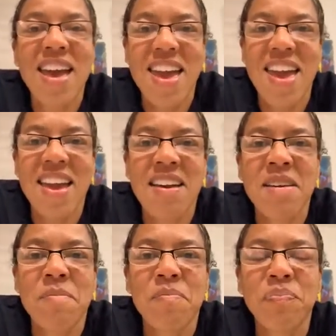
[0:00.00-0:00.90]

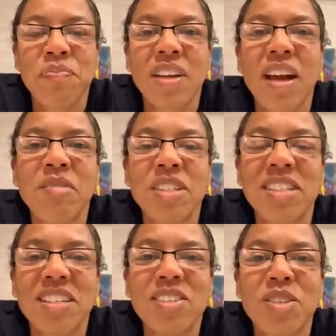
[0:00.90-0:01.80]
And I was
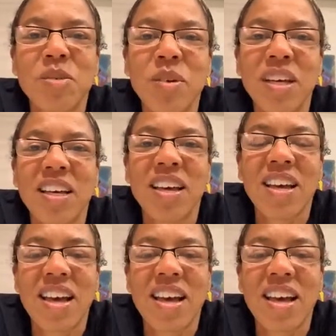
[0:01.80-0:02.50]
just doing